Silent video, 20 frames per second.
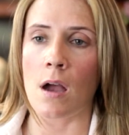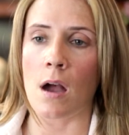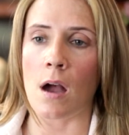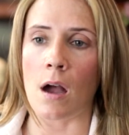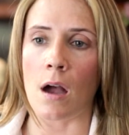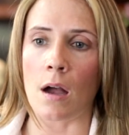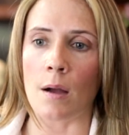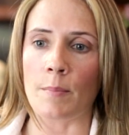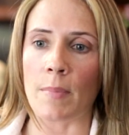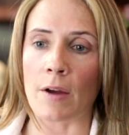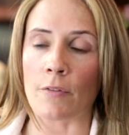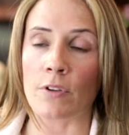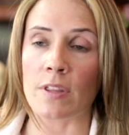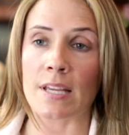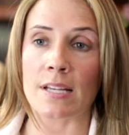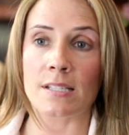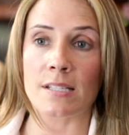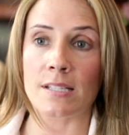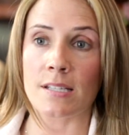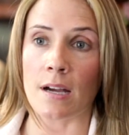Um,
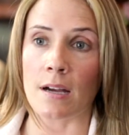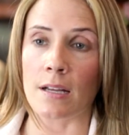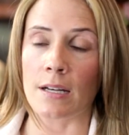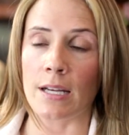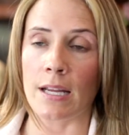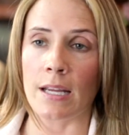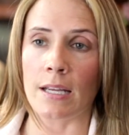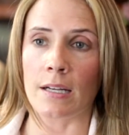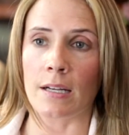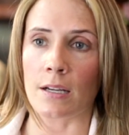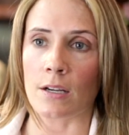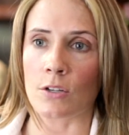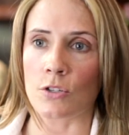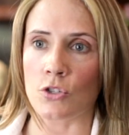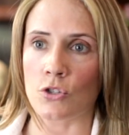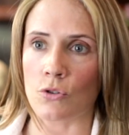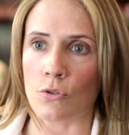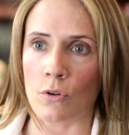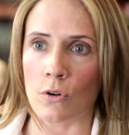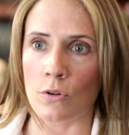everything's done in a
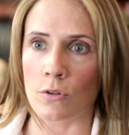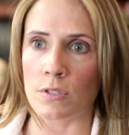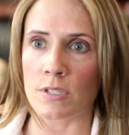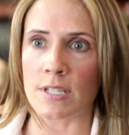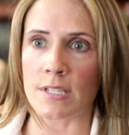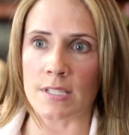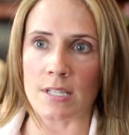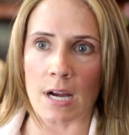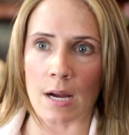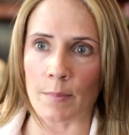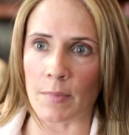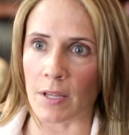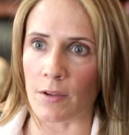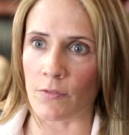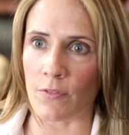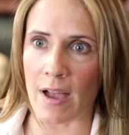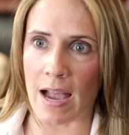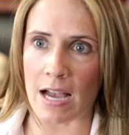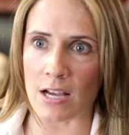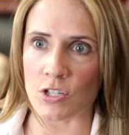controlled and timely
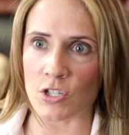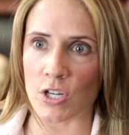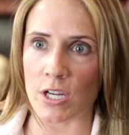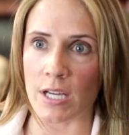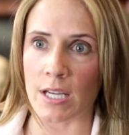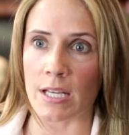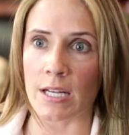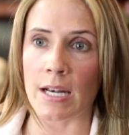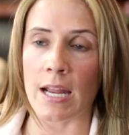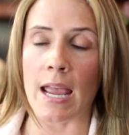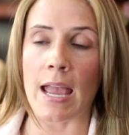fashion,